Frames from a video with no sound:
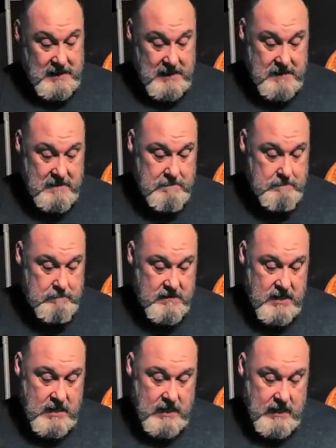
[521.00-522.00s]
Um,
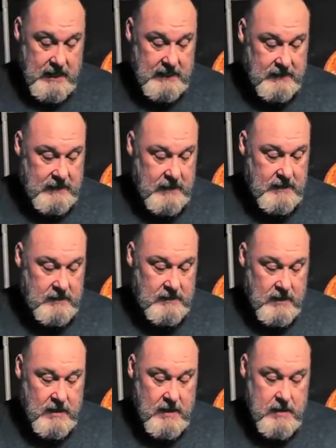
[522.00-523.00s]
he
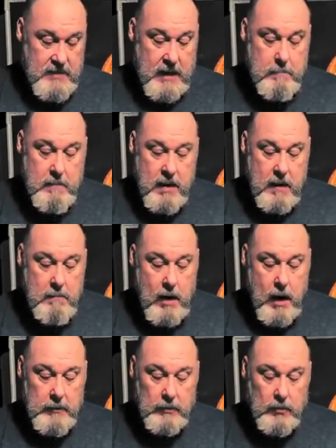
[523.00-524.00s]
says that my
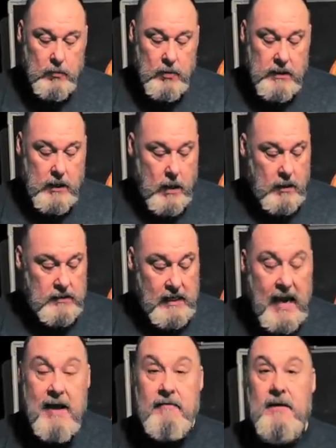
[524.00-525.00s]
model would cause
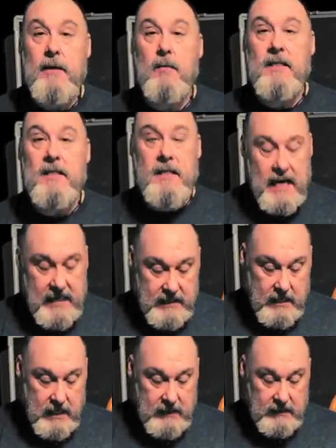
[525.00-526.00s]
havoc with day
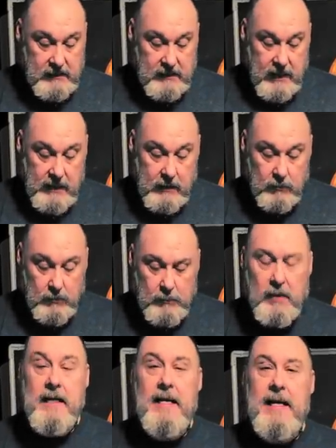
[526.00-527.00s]
and night cycles,
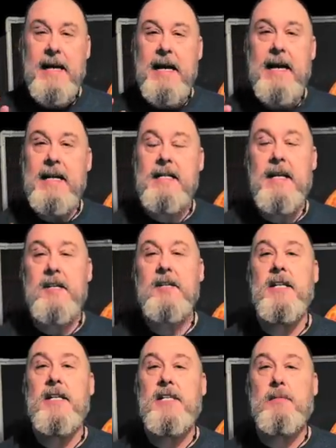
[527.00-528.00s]
but he
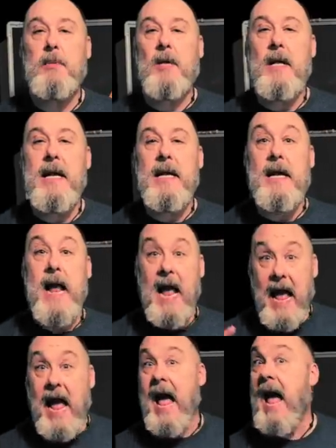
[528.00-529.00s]
doesn't explain
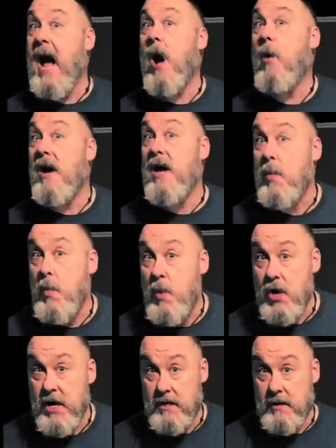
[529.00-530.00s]
how it
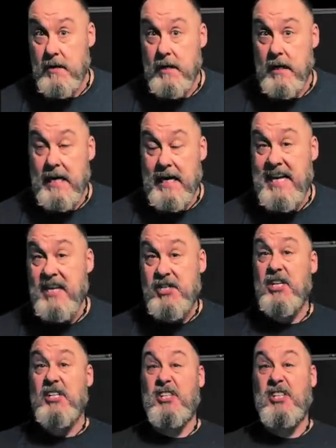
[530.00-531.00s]
would. He
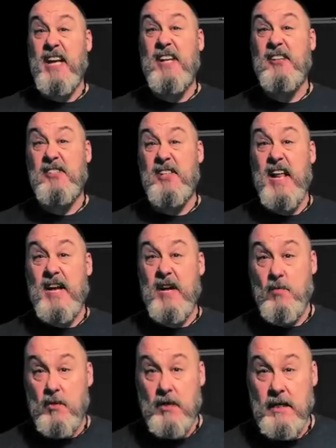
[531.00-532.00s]
just says that
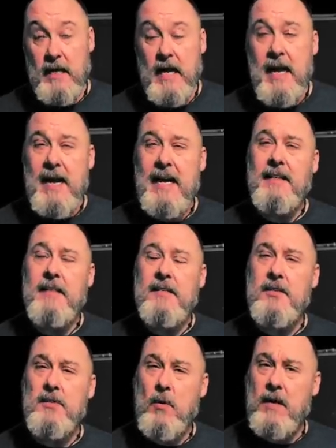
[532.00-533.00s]
it would. And this
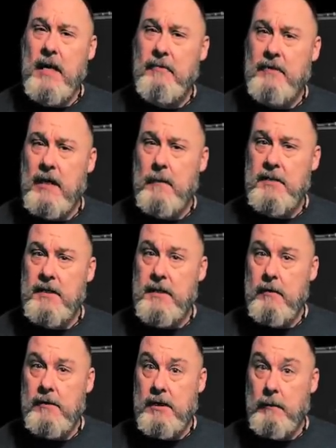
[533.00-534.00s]
is what I've come to
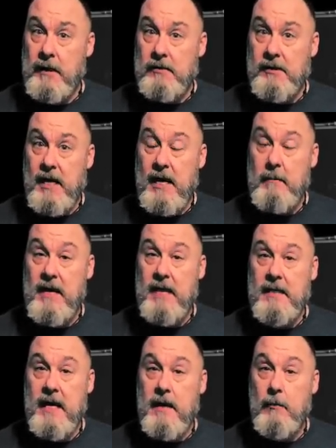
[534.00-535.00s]
notice about
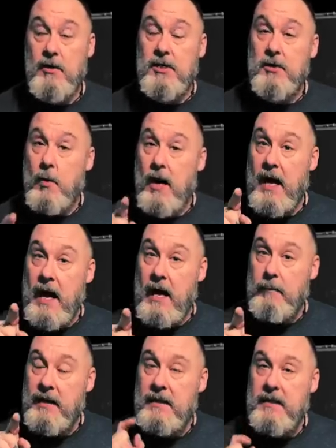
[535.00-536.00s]
SciManDan, which is why I
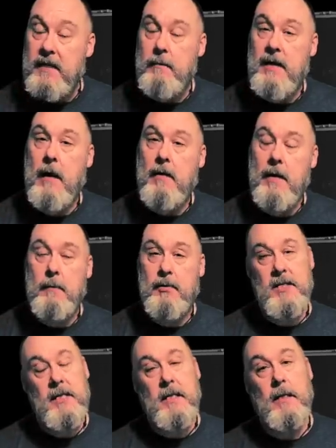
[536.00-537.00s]
picked him out in
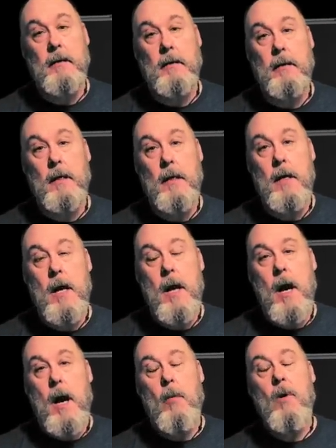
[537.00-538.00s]
particular.
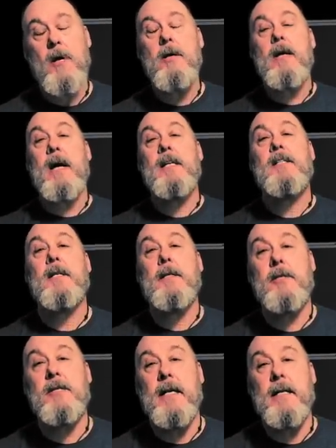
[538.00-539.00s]
I want you guys to
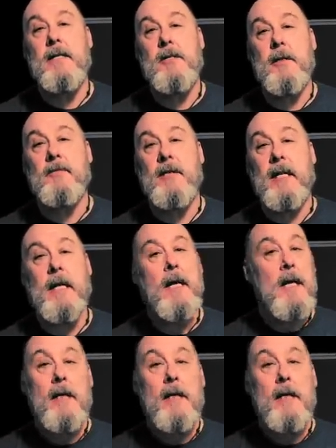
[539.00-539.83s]
understand something.